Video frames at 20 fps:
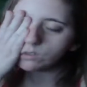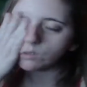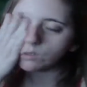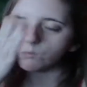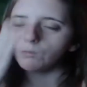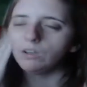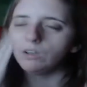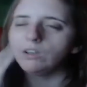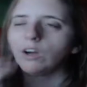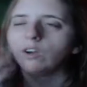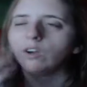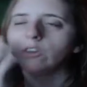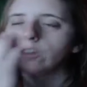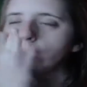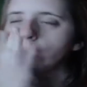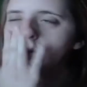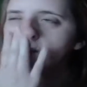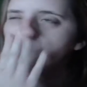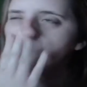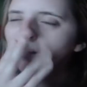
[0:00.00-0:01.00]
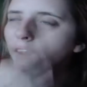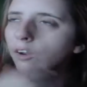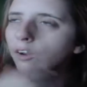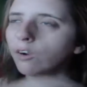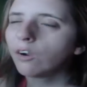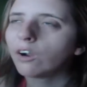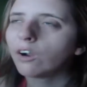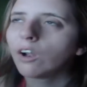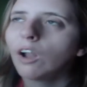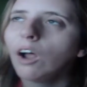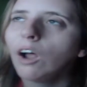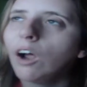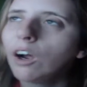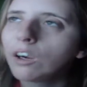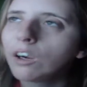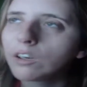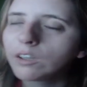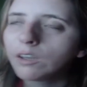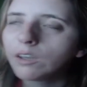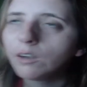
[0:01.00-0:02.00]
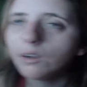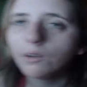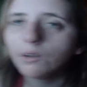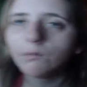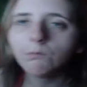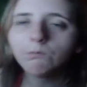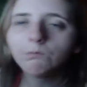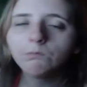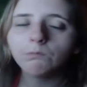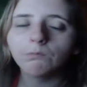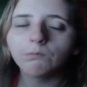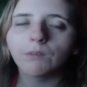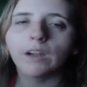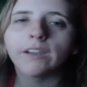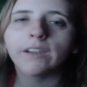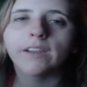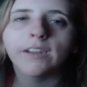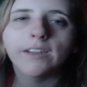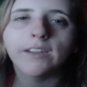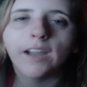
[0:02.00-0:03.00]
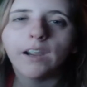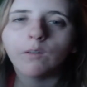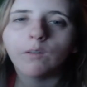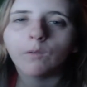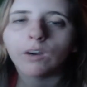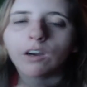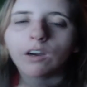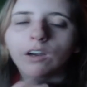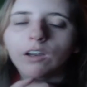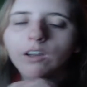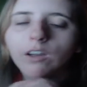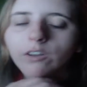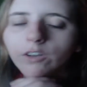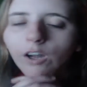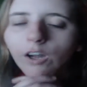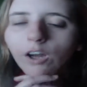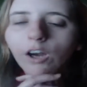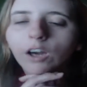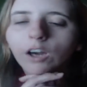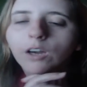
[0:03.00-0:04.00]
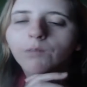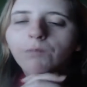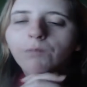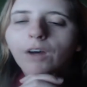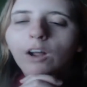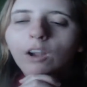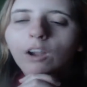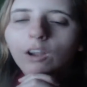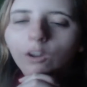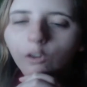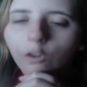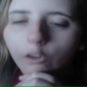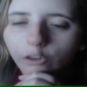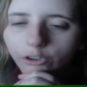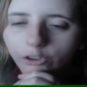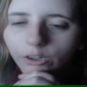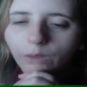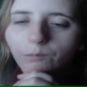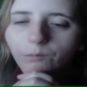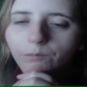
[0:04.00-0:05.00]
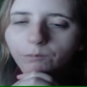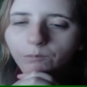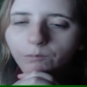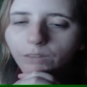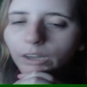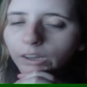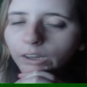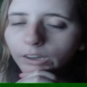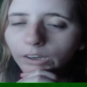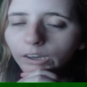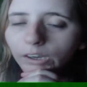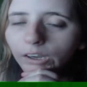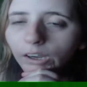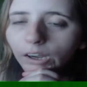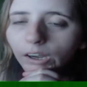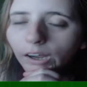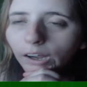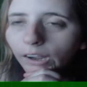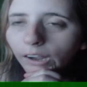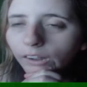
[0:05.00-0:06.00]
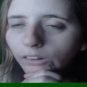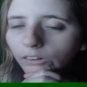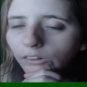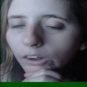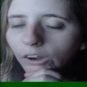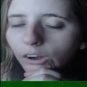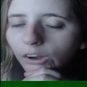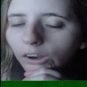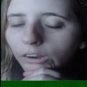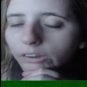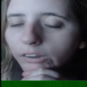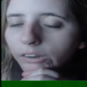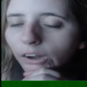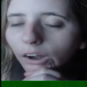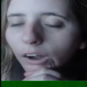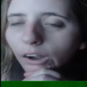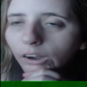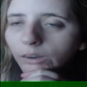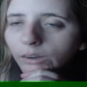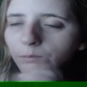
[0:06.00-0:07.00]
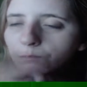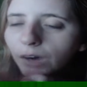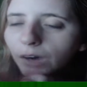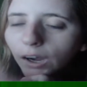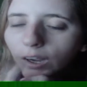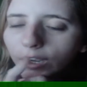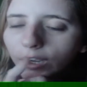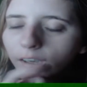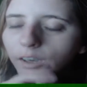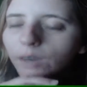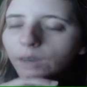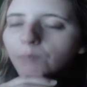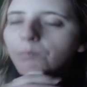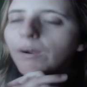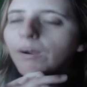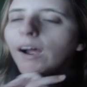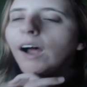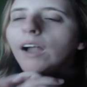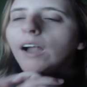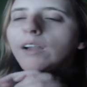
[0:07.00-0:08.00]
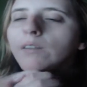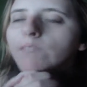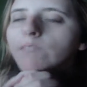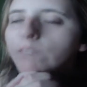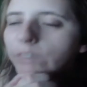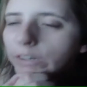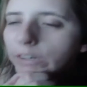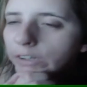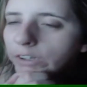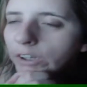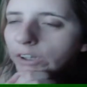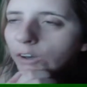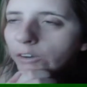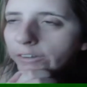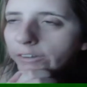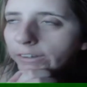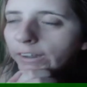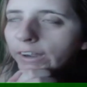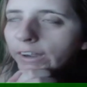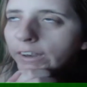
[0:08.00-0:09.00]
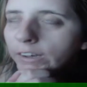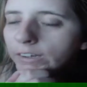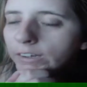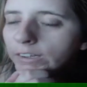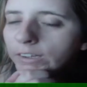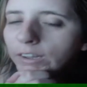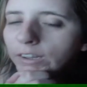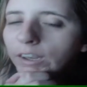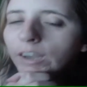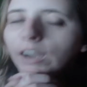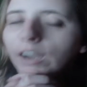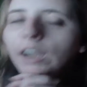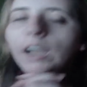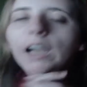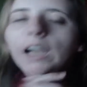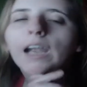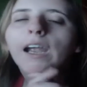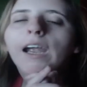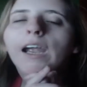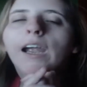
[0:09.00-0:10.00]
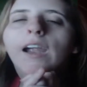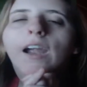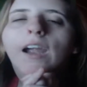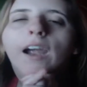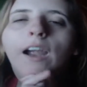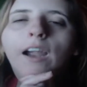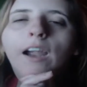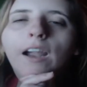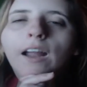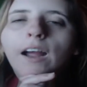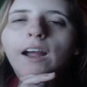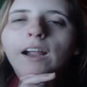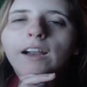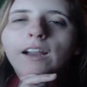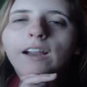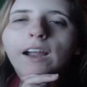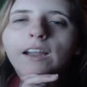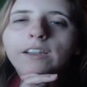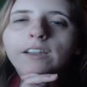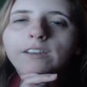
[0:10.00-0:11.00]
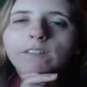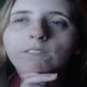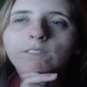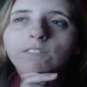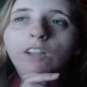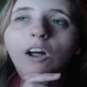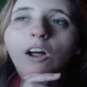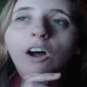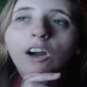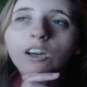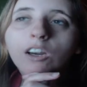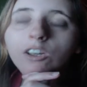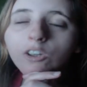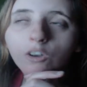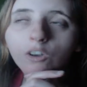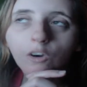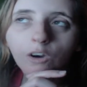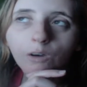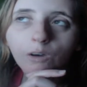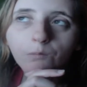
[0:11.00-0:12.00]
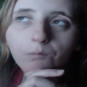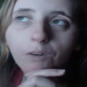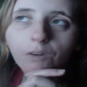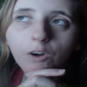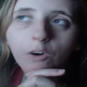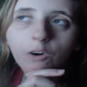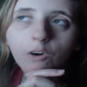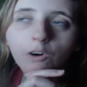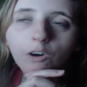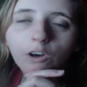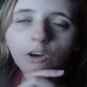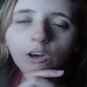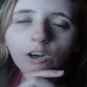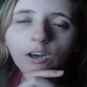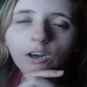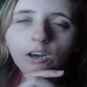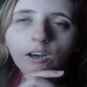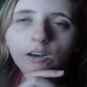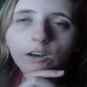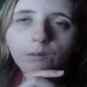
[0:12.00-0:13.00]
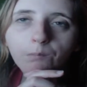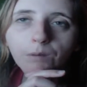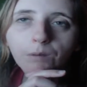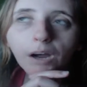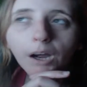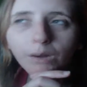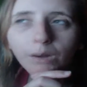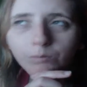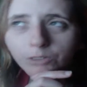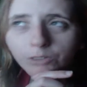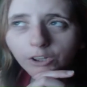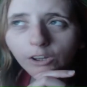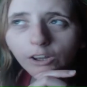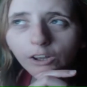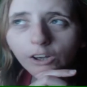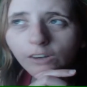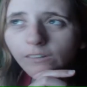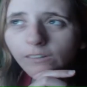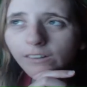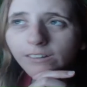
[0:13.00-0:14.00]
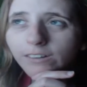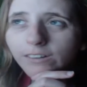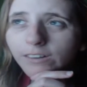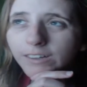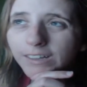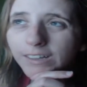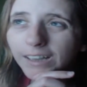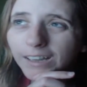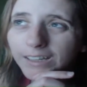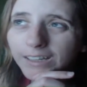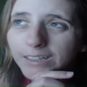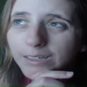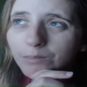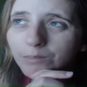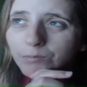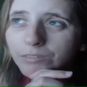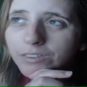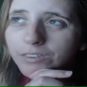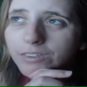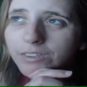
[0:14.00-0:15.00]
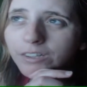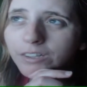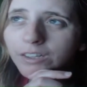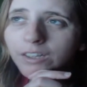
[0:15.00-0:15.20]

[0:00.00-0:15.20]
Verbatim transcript: know it's a little clogged, but today we're going to talk about a little something I looked on my past video thing, and I guess the vlogs are more popular than the games.